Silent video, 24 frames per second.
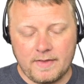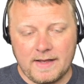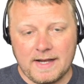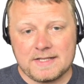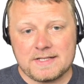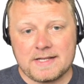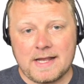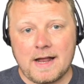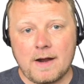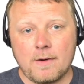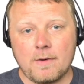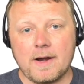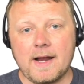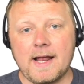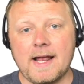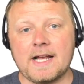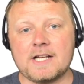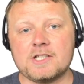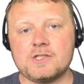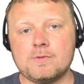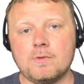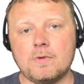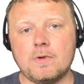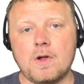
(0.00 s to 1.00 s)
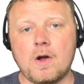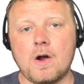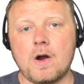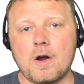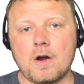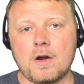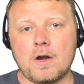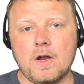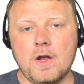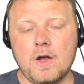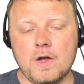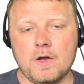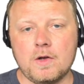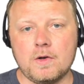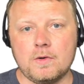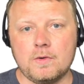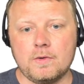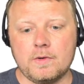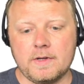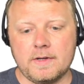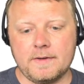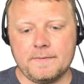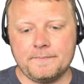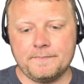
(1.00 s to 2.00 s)
That's our actual R
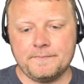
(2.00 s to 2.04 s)
code,